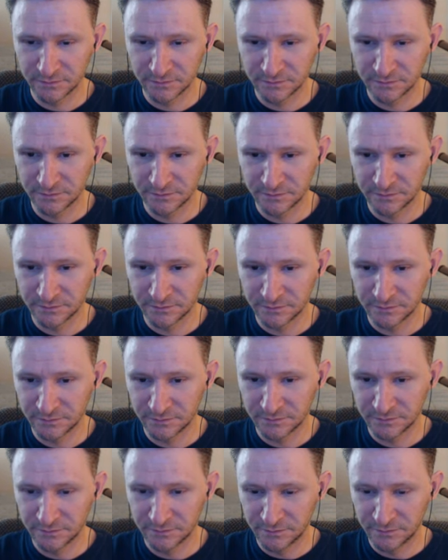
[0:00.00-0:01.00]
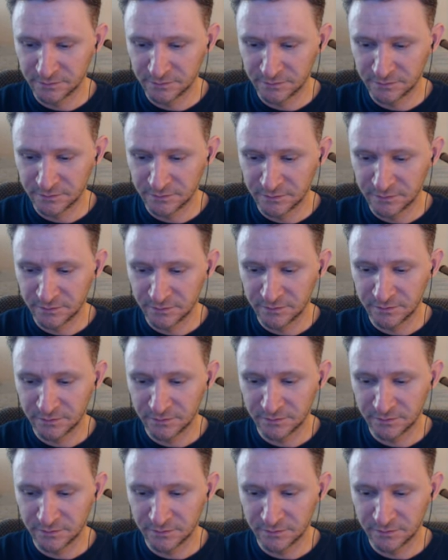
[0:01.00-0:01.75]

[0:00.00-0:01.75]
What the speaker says: Nobody speaks.